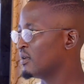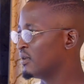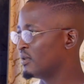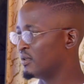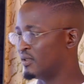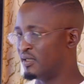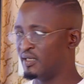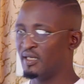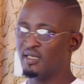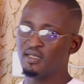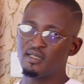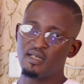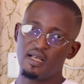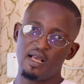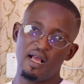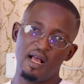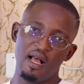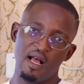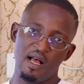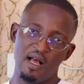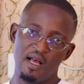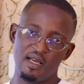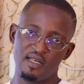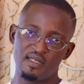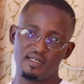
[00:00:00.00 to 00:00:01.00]
These
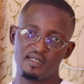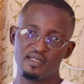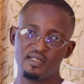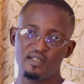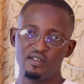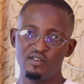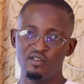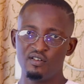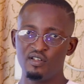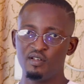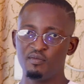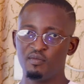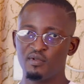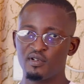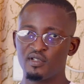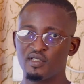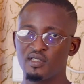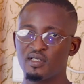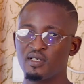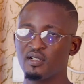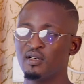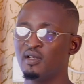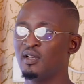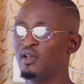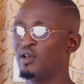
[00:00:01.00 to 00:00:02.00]
are
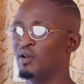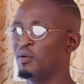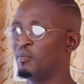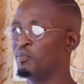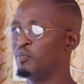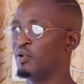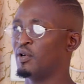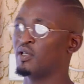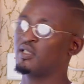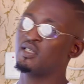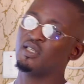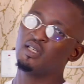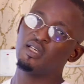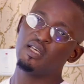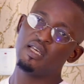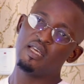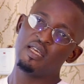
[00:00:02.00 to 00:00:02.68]
synonymous, but